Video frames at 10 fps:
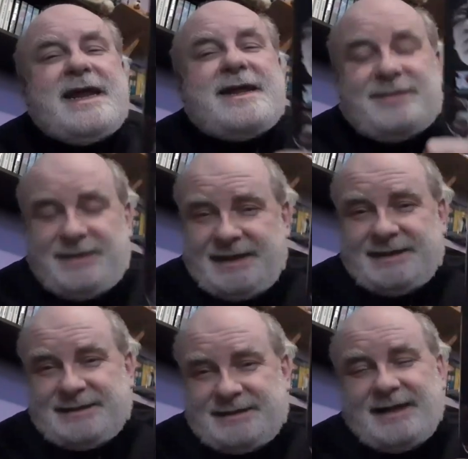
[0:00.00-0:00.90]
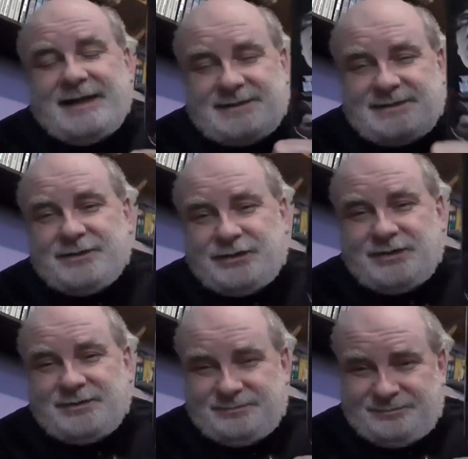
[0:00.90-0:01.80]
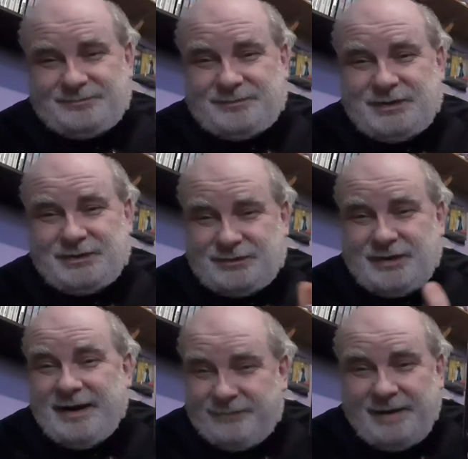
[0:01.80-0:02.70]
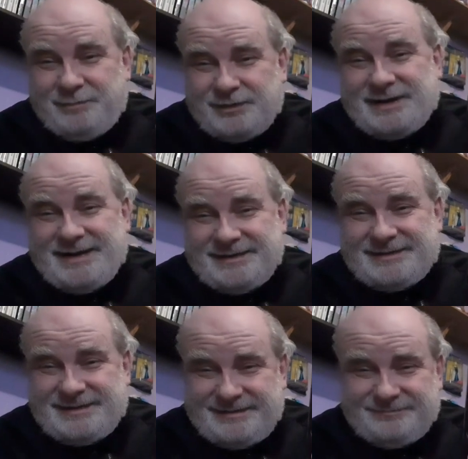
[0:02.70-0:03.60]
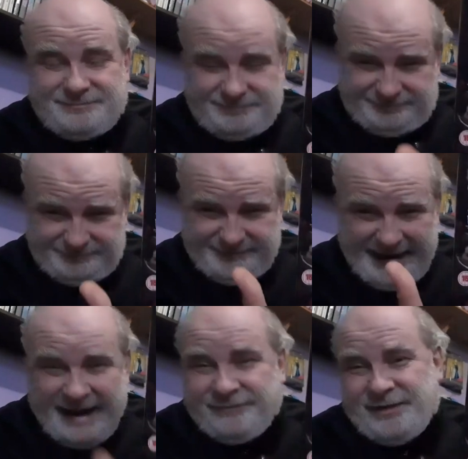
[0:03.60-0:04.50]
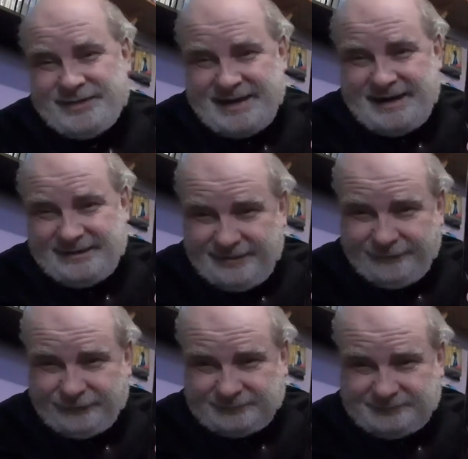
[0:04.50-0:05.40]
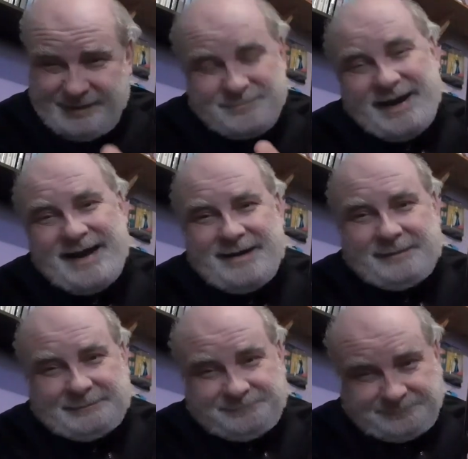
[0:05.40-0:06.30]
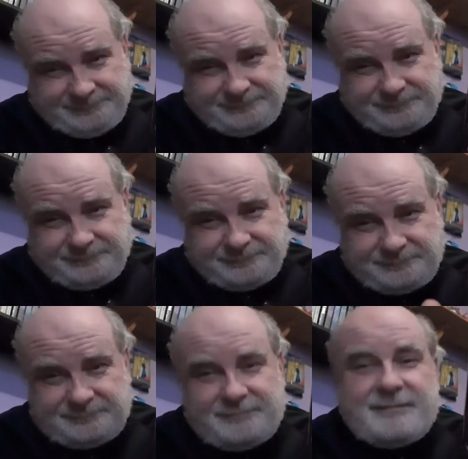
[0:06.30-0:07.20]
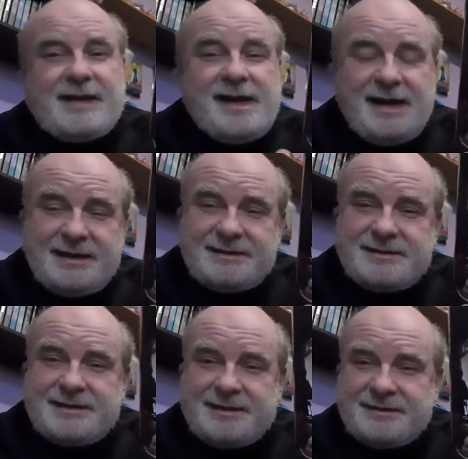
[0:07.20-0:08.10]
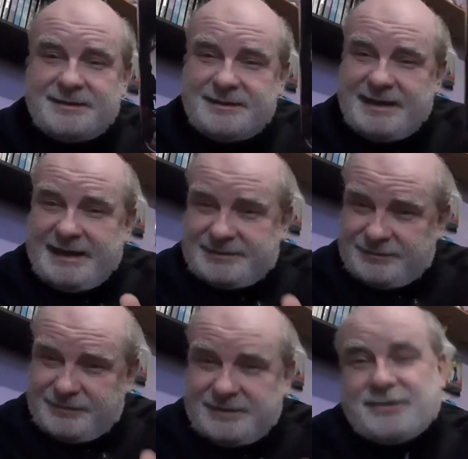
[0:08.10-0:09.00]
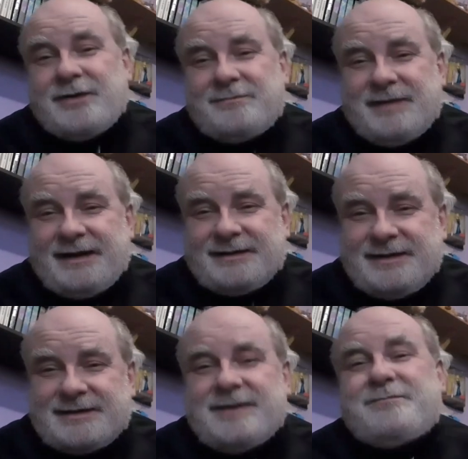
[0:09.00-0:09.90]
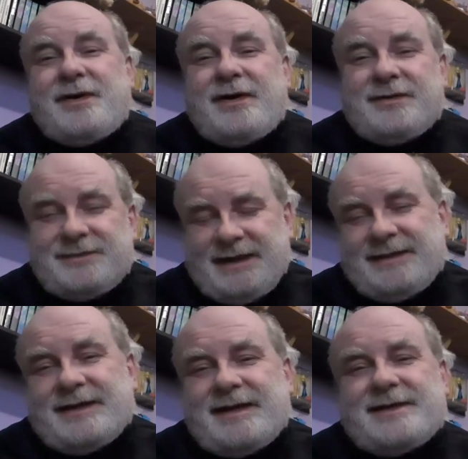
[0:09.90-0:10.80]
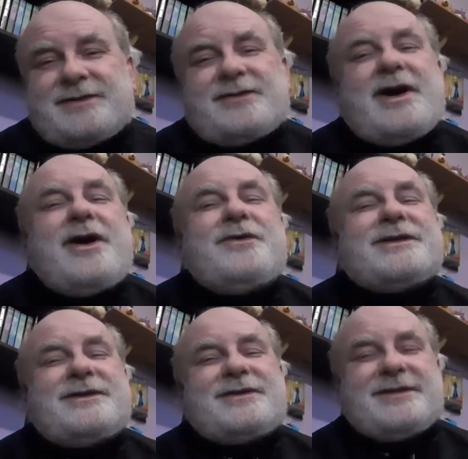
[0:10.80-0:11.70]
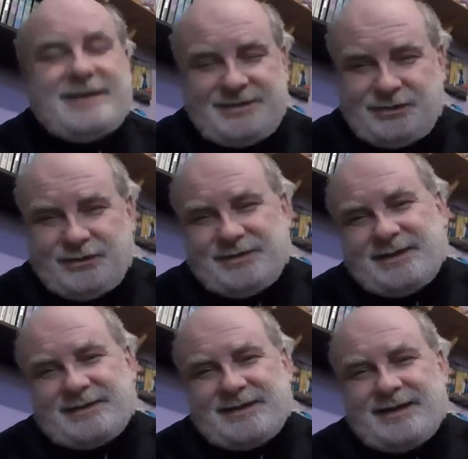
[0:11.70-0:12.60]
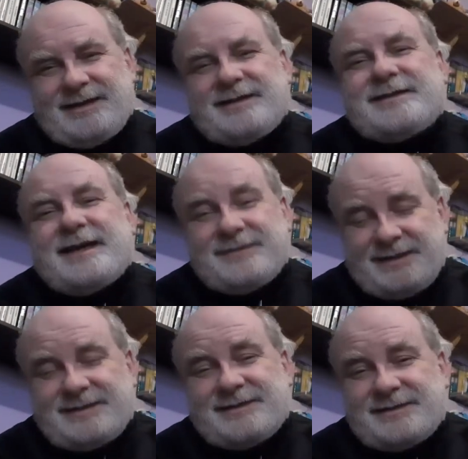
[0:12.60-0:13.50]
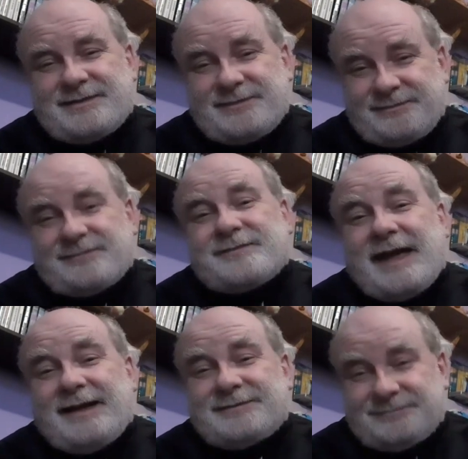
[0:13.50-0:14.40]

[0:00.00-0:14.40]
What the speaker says: this is such a, just, it represents everything I love about Hammer. And it's a real comeback, and it's important in the history. I always look at the history, as I say, and yeah, this is that.